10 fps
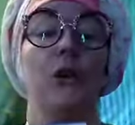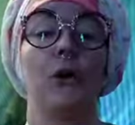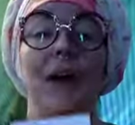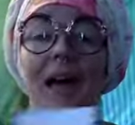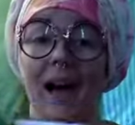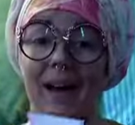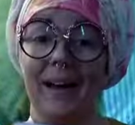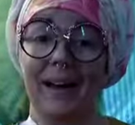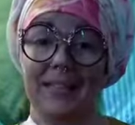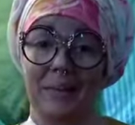So I
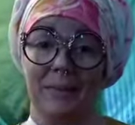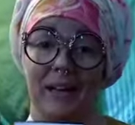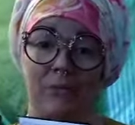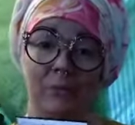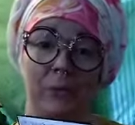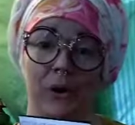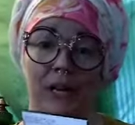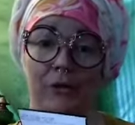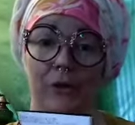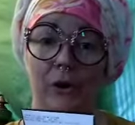got something I've been
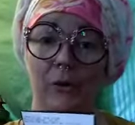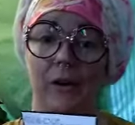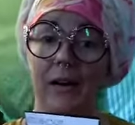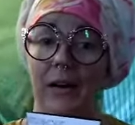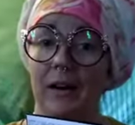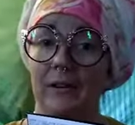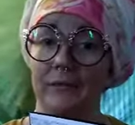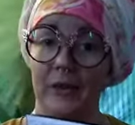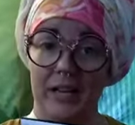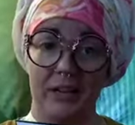wanting to grow uh,
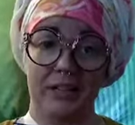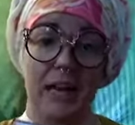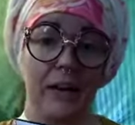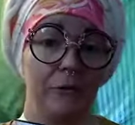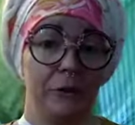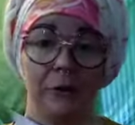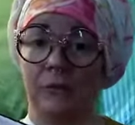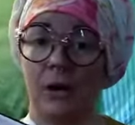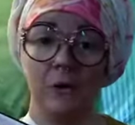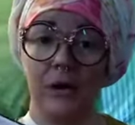for years. I
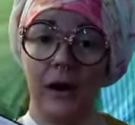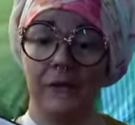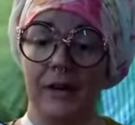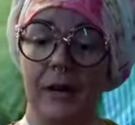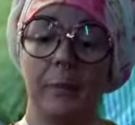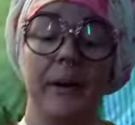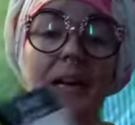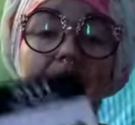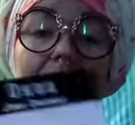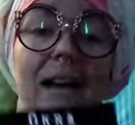grow okra every year,
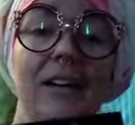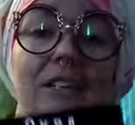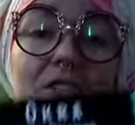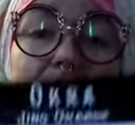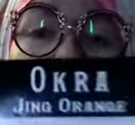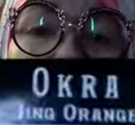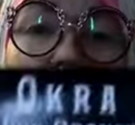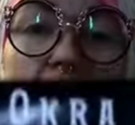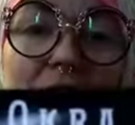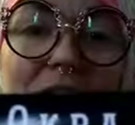but I got Jing
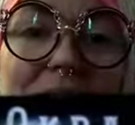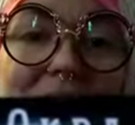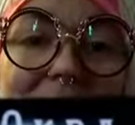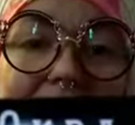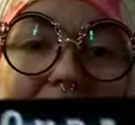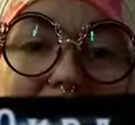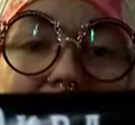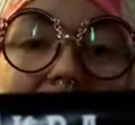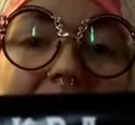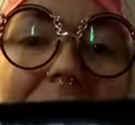orange this time.